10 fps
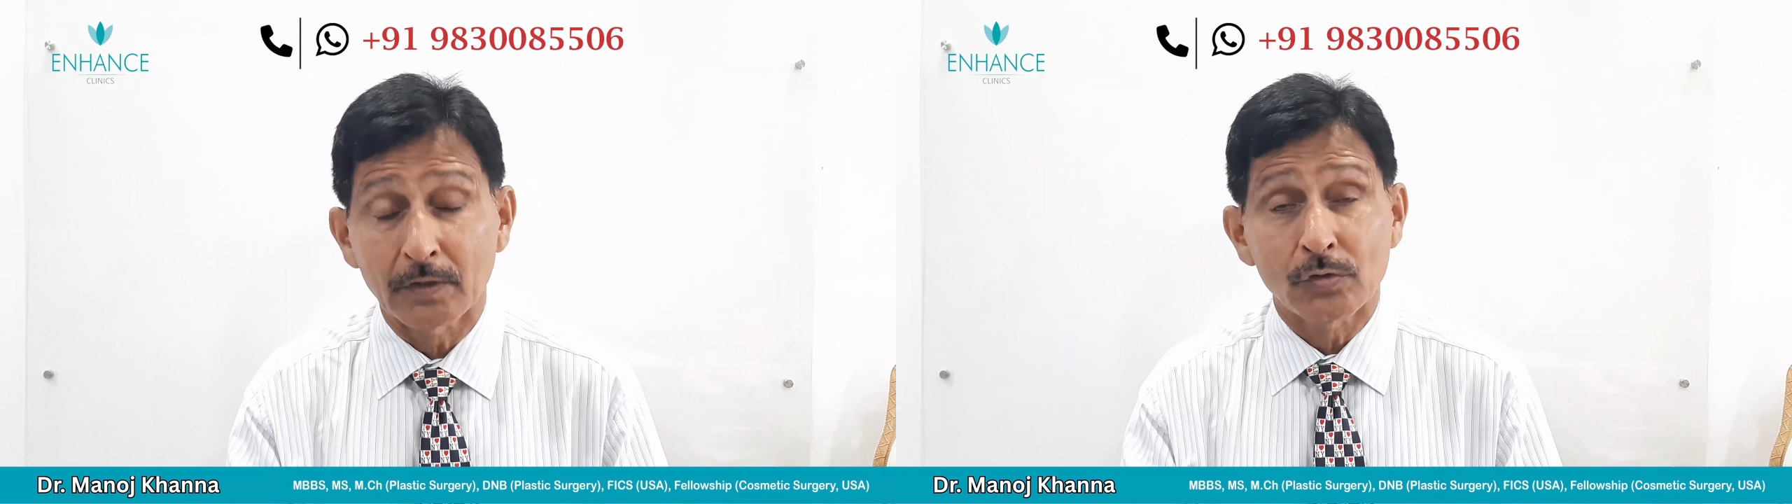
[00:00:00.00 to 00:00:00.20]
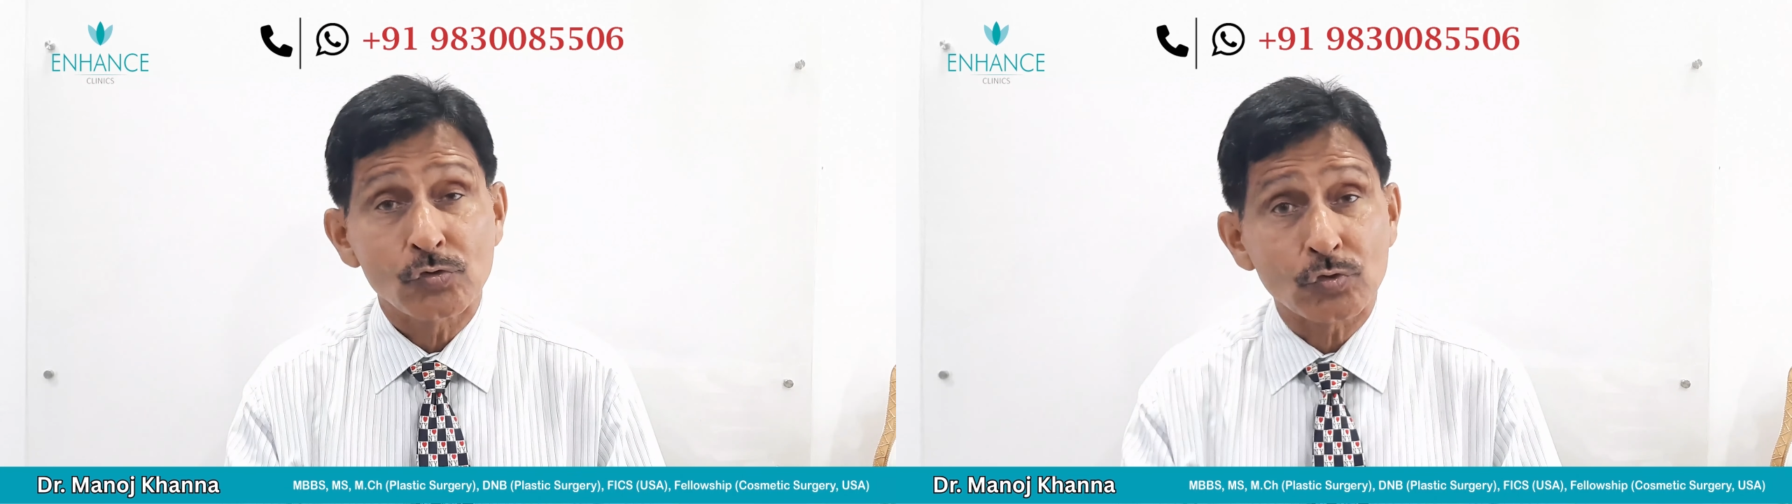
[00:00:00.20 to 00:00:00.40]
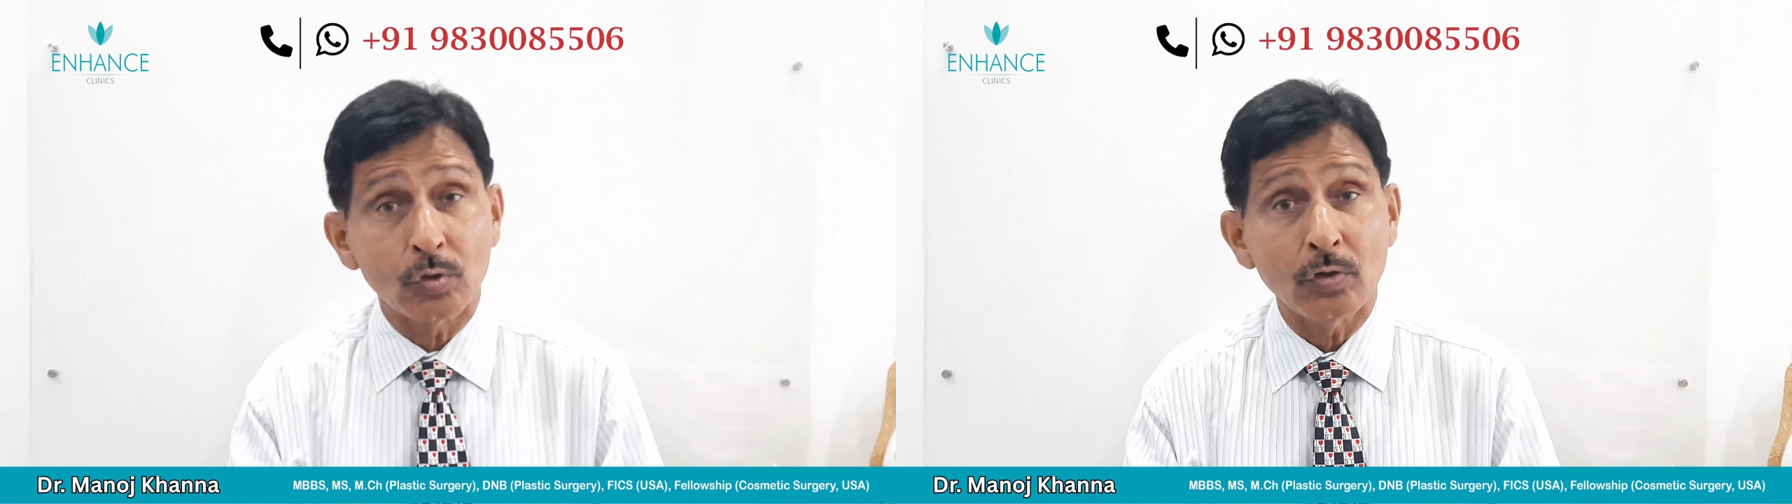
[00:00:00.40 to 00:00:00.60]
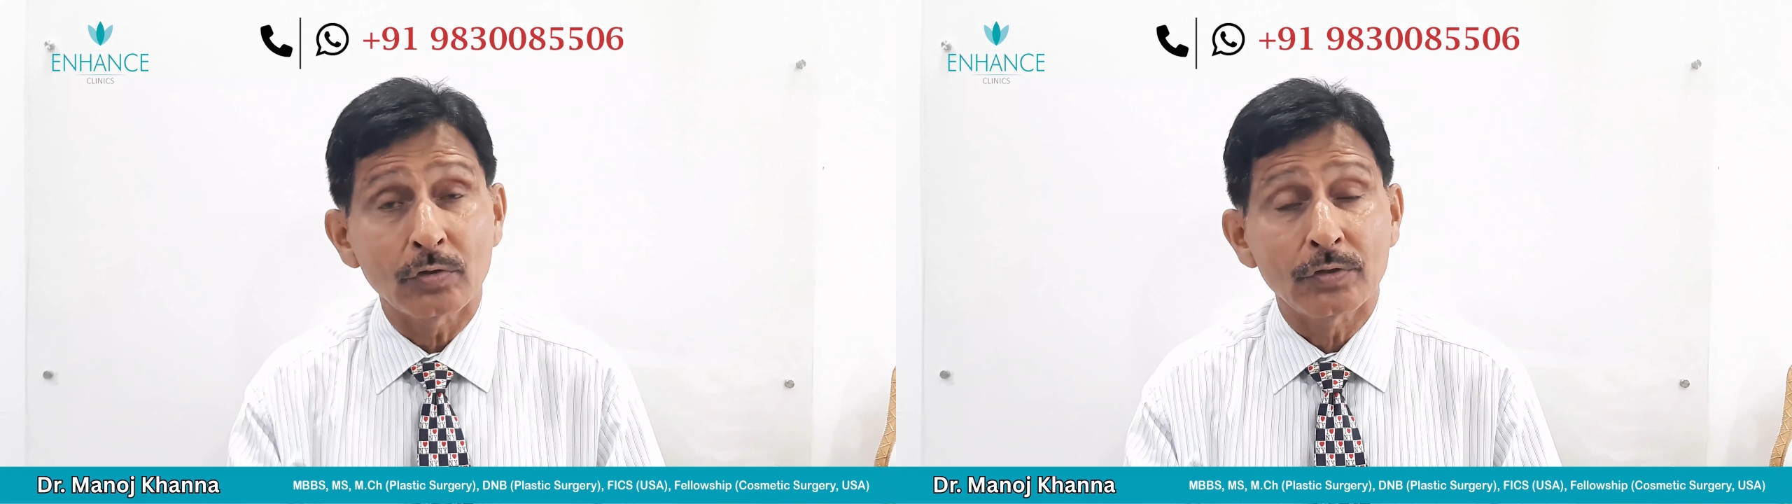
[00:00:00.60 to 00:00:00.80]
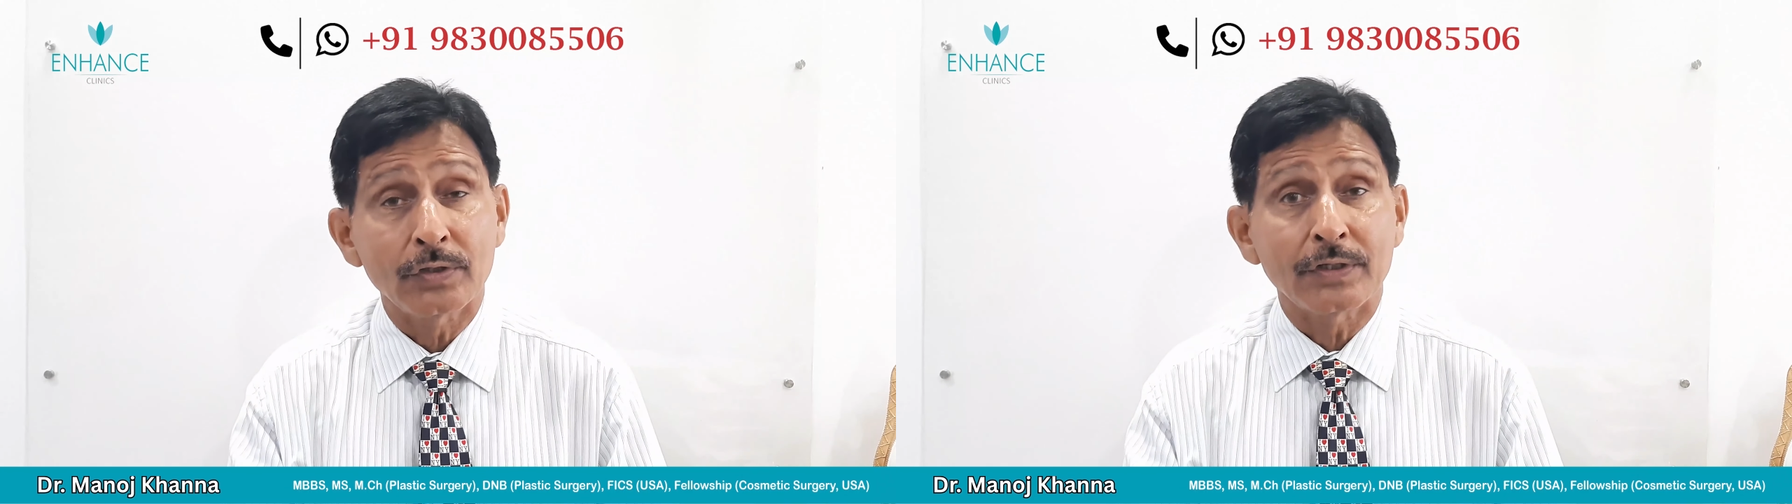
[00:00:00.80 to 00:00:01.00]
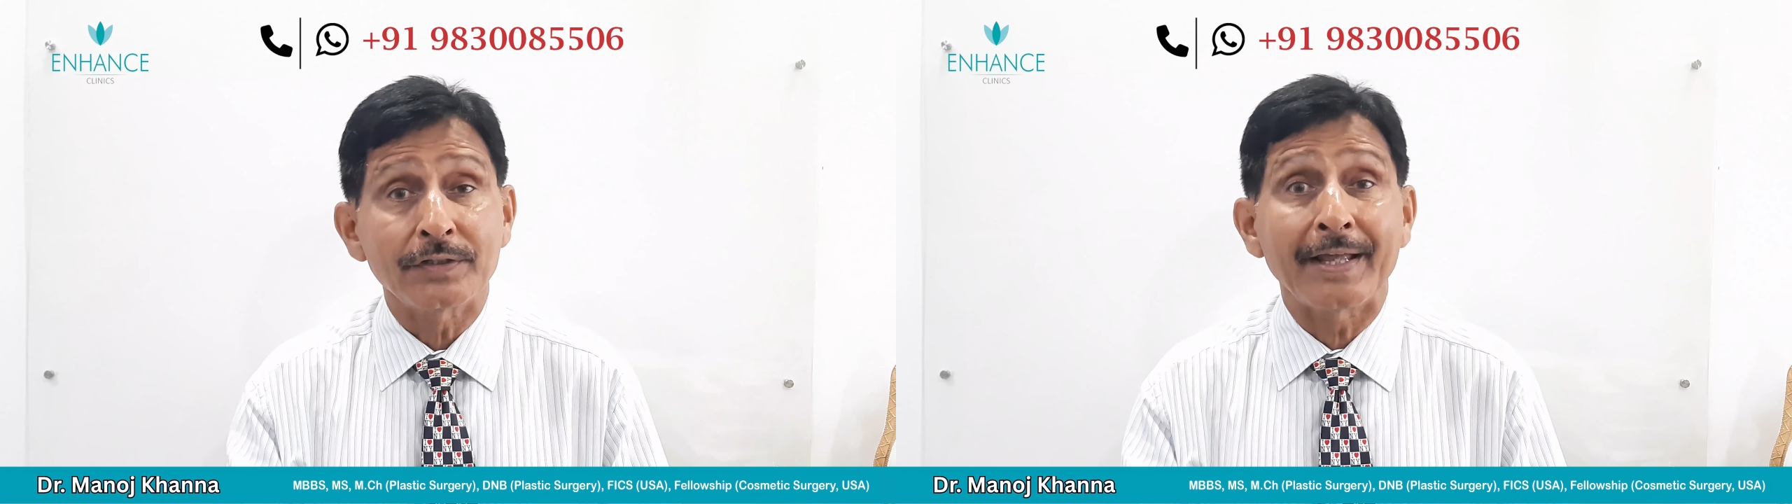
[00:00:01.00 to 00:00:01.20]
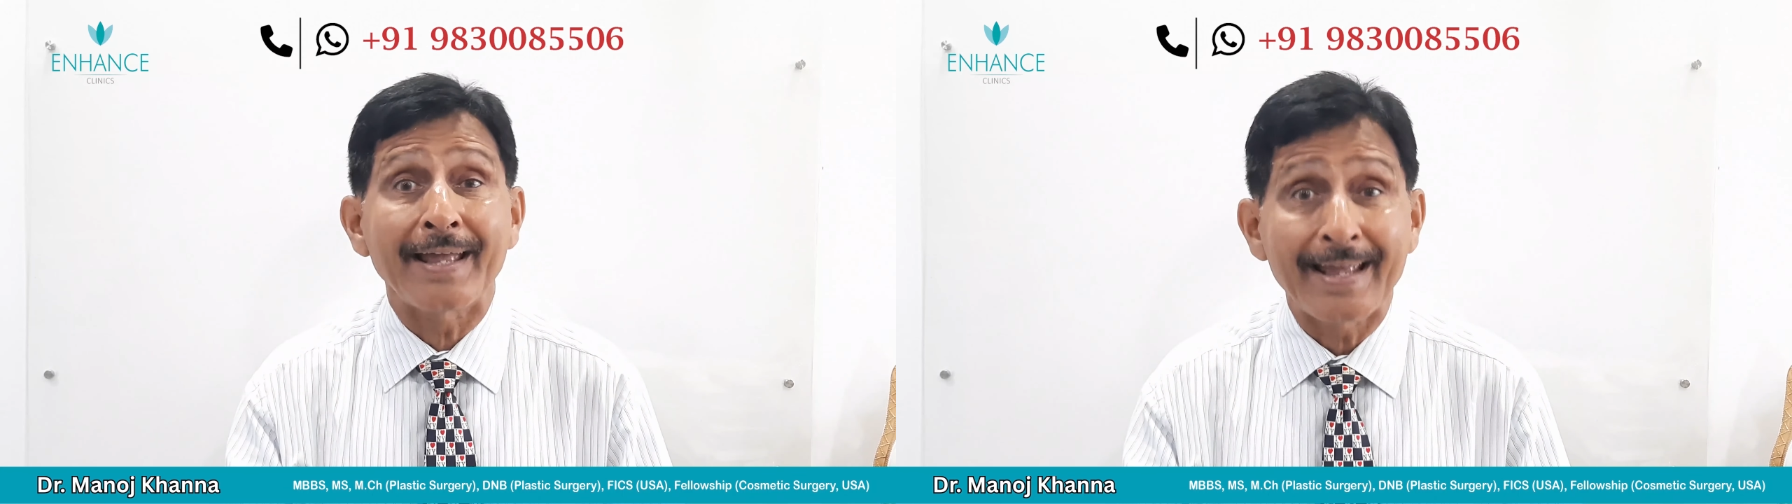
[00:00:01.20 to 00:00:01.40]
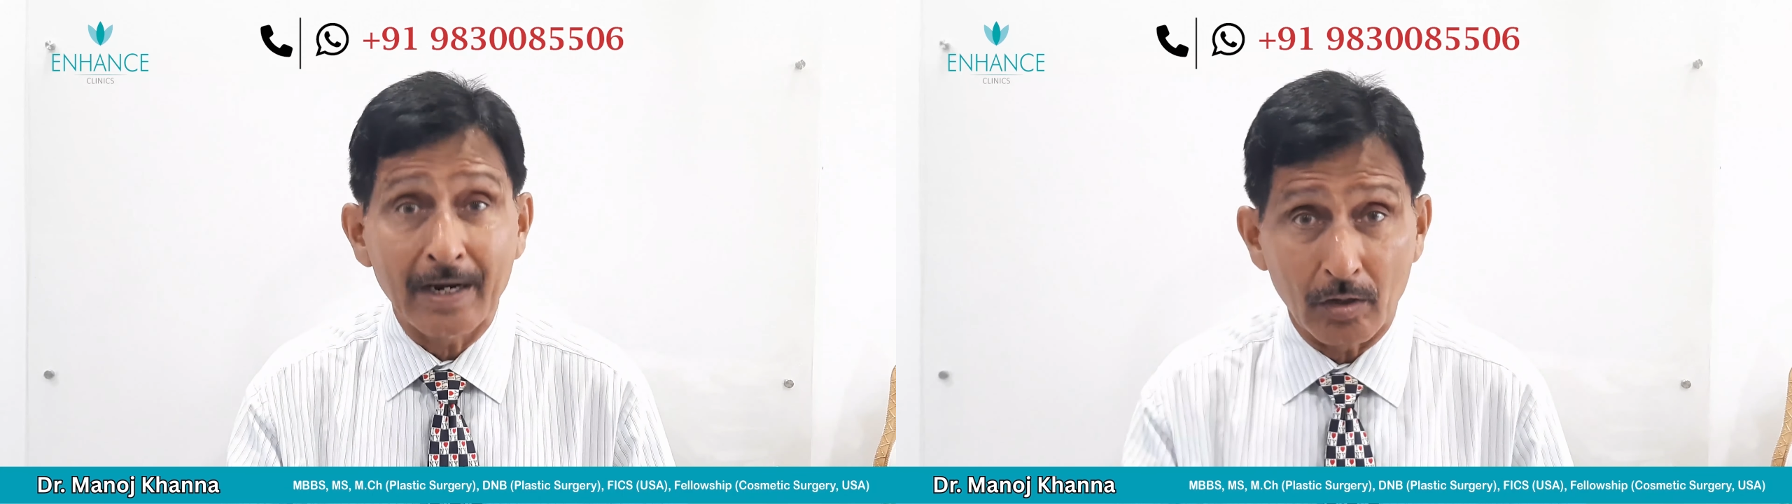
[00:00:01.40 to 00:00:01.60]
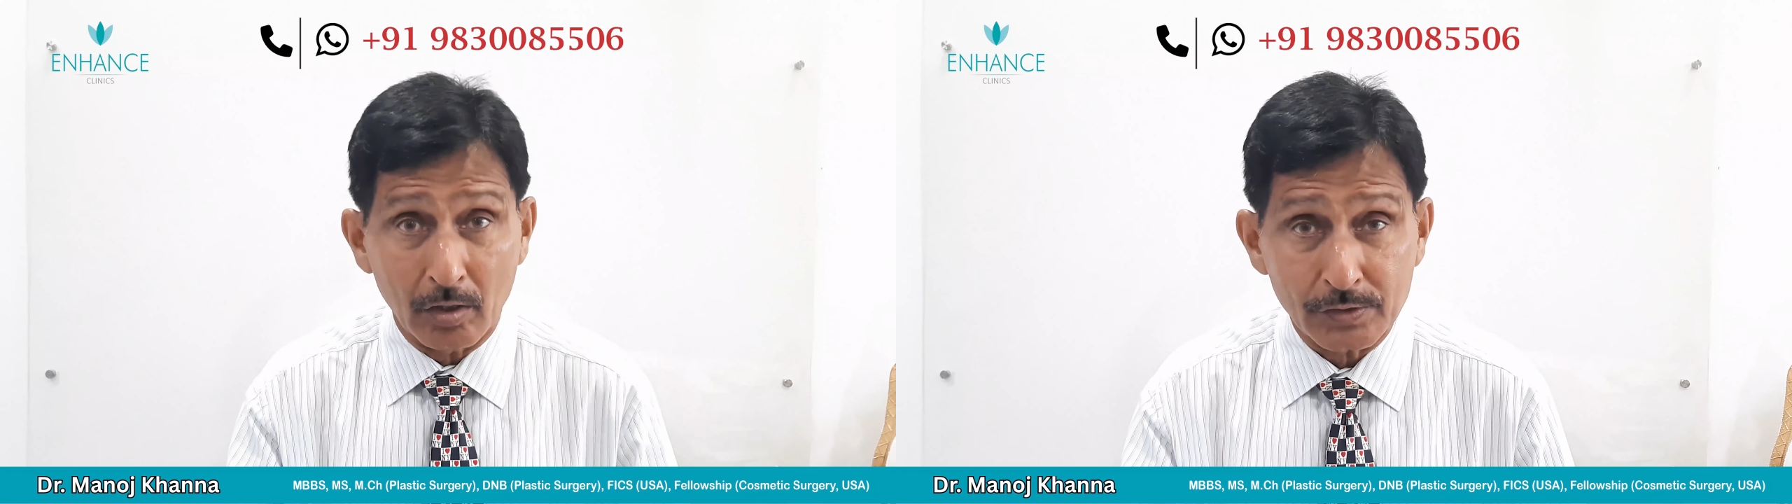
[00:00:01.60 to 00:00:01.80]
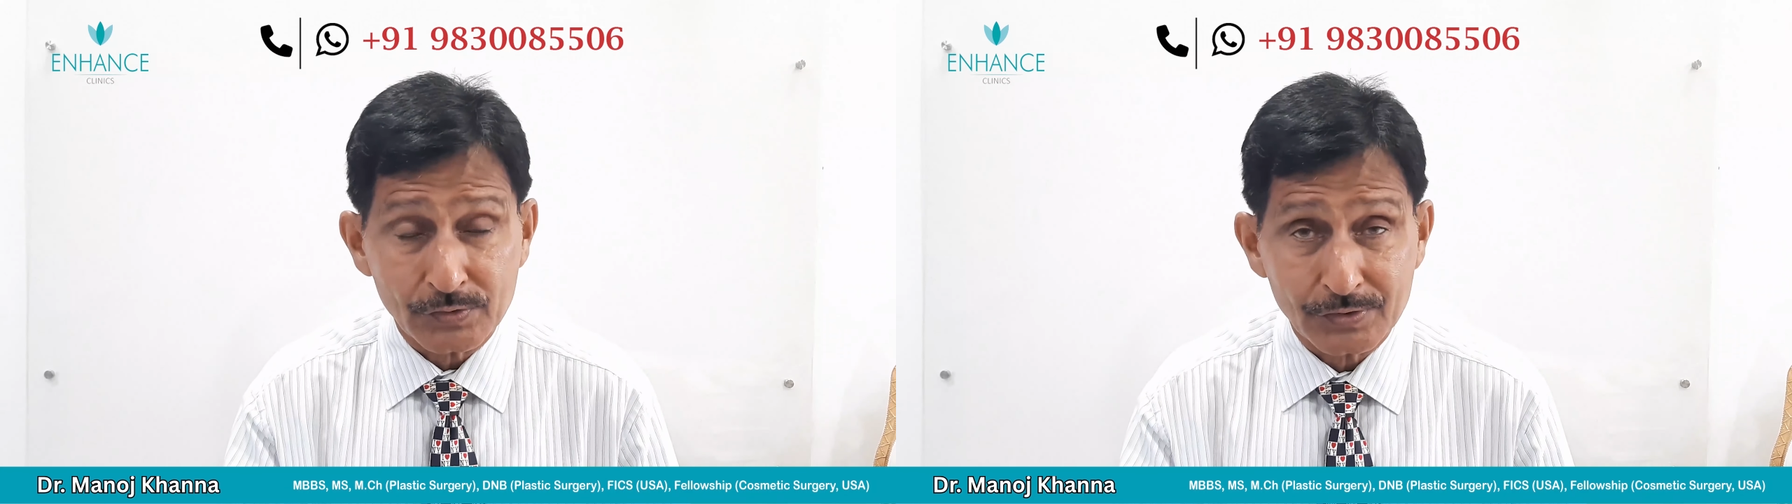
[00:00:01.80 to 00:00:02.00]
So the hair
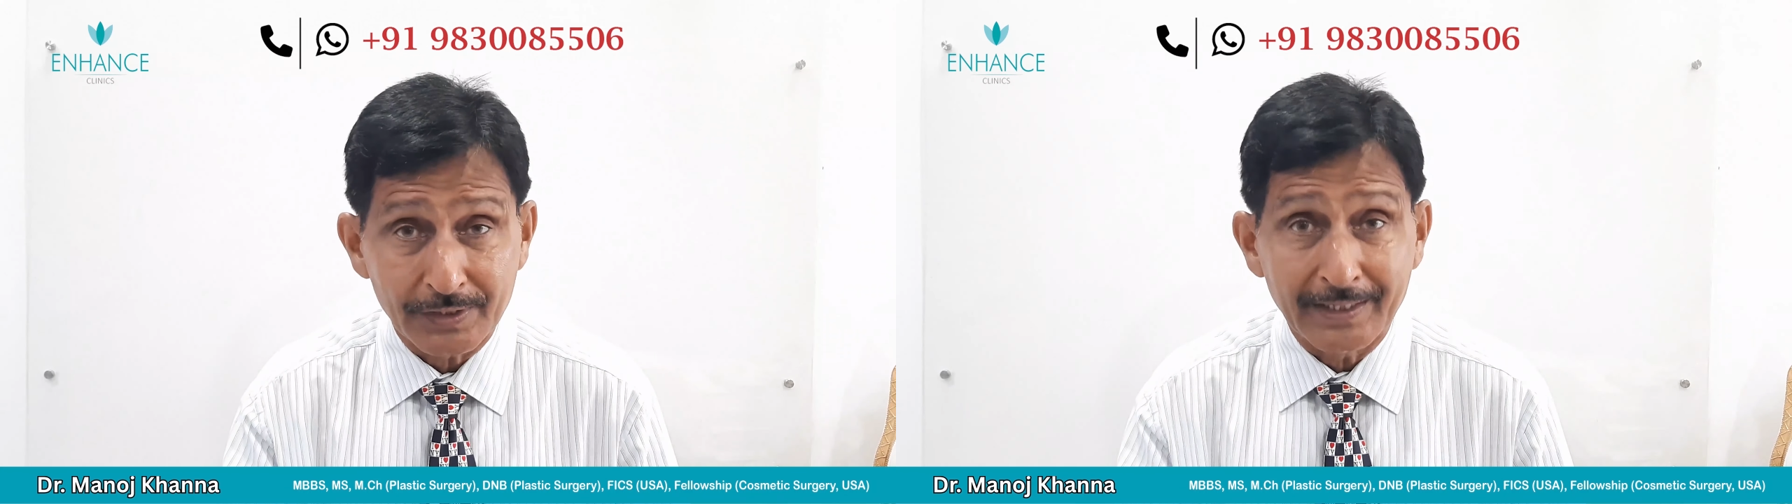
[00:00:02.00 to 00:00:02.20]
loss